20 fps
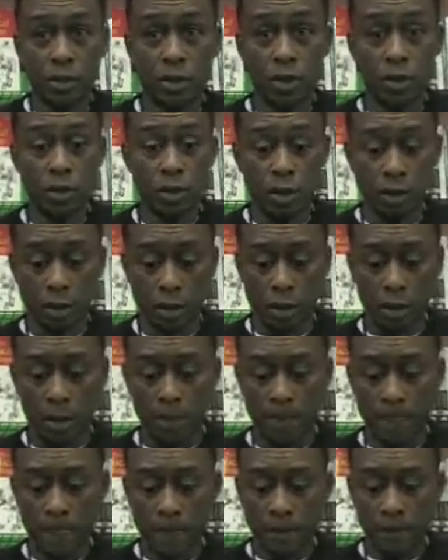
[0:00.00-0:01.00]
the
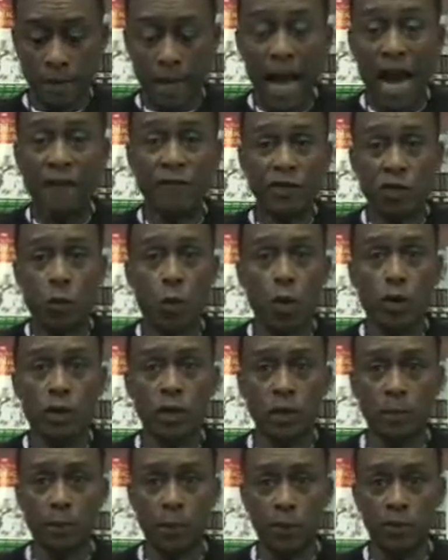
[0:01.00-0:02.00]
average
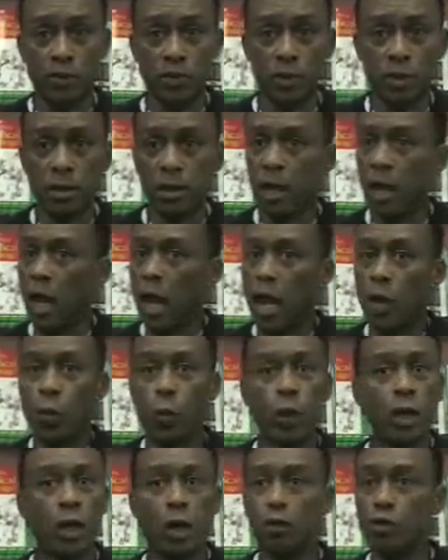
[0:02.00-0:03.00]
working person,
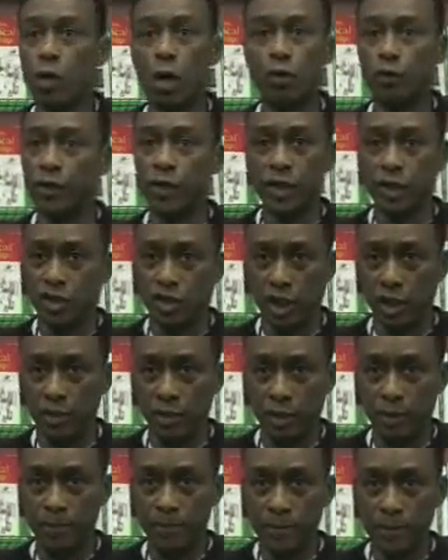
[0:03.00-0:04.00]
and we don't know the agenda.